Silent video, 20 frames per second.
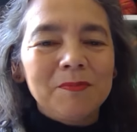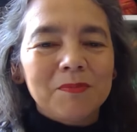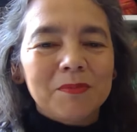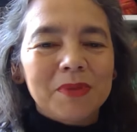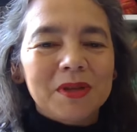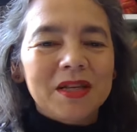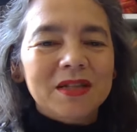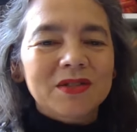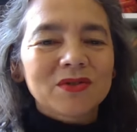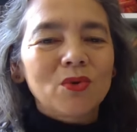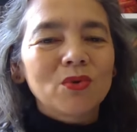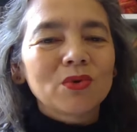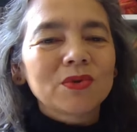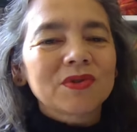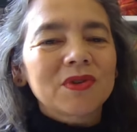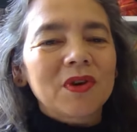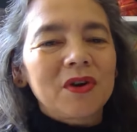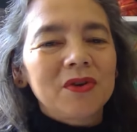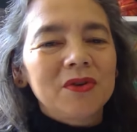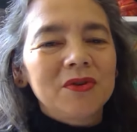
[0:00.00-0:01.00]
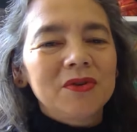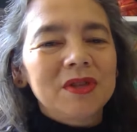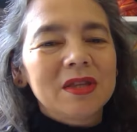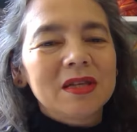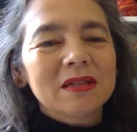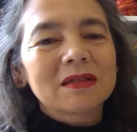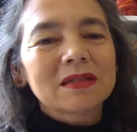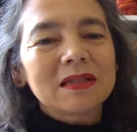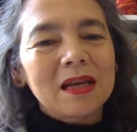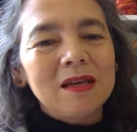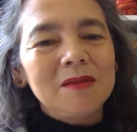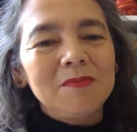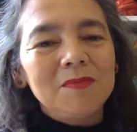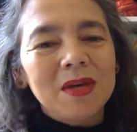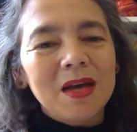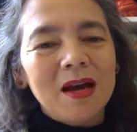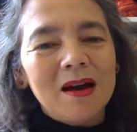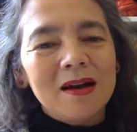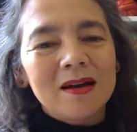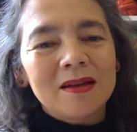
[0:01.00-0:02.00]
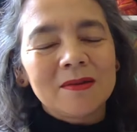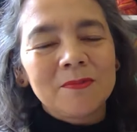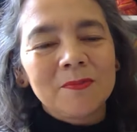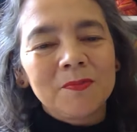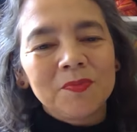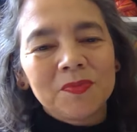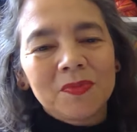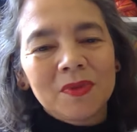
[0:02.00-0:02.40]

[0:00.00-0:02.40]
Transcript: But there's also the same yarn